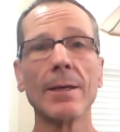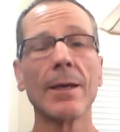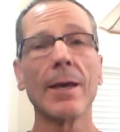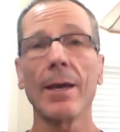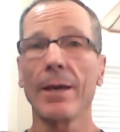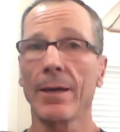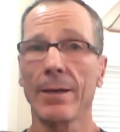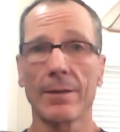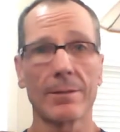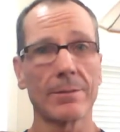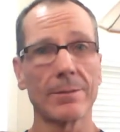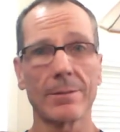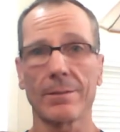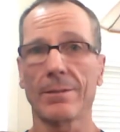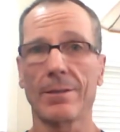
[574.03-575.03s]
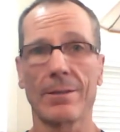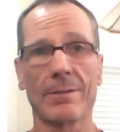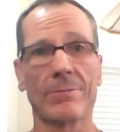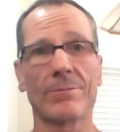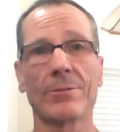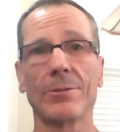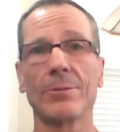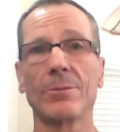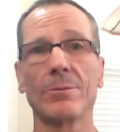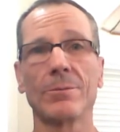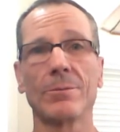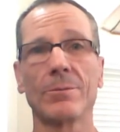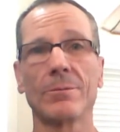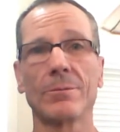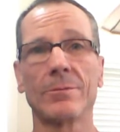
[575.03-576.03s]
And if you
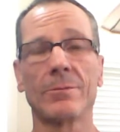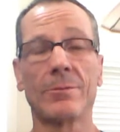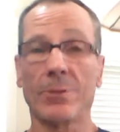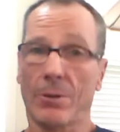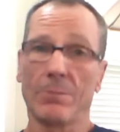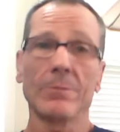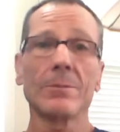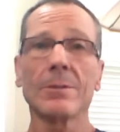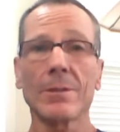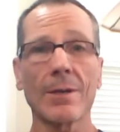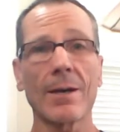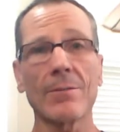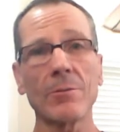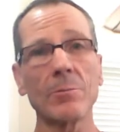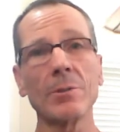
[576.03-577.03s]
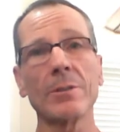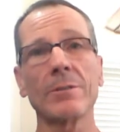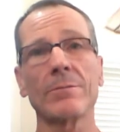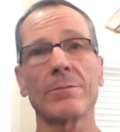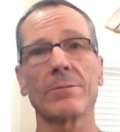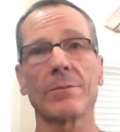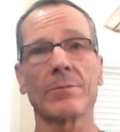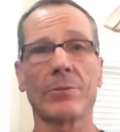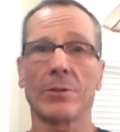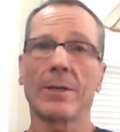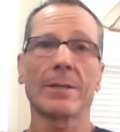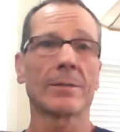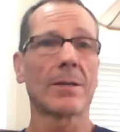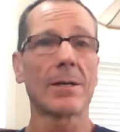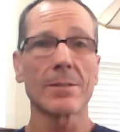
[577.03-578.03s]
don't have a belief, if you're
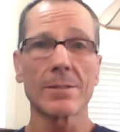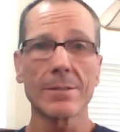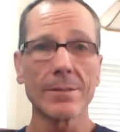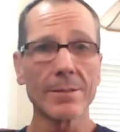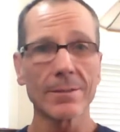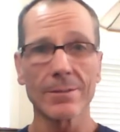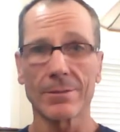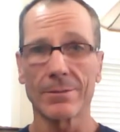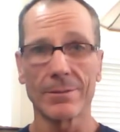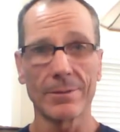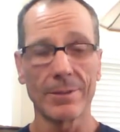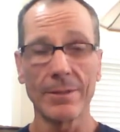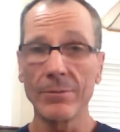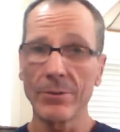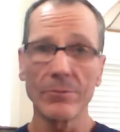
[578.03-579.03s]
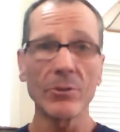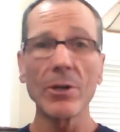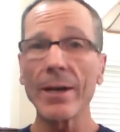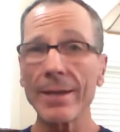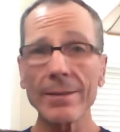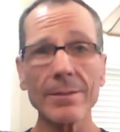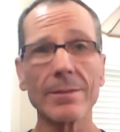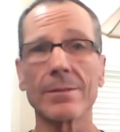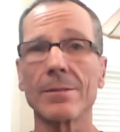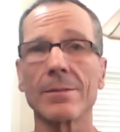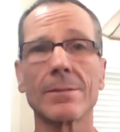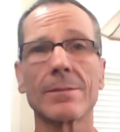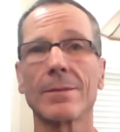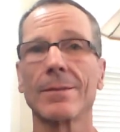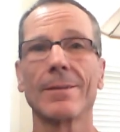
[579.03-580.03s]
agnostic, or even if you're atheist,
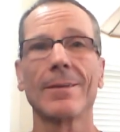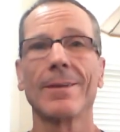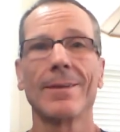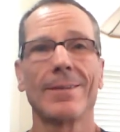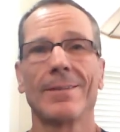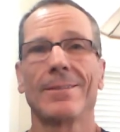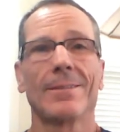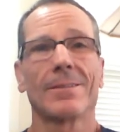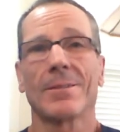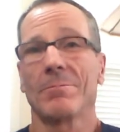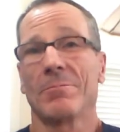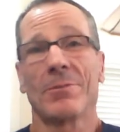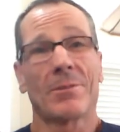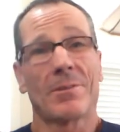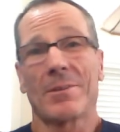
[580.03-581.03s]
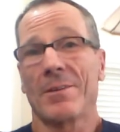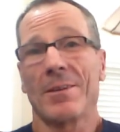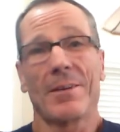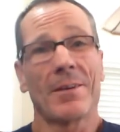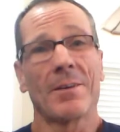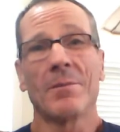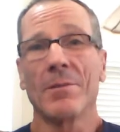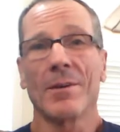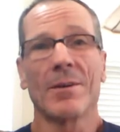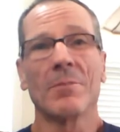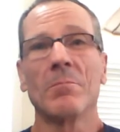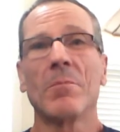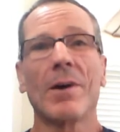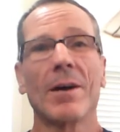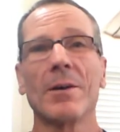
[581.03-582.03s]
it doesn't, in my
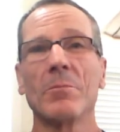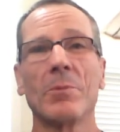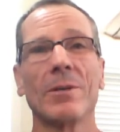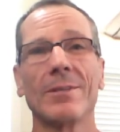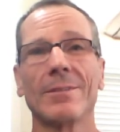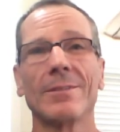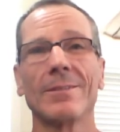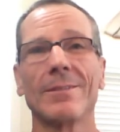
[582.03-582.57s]
opinion,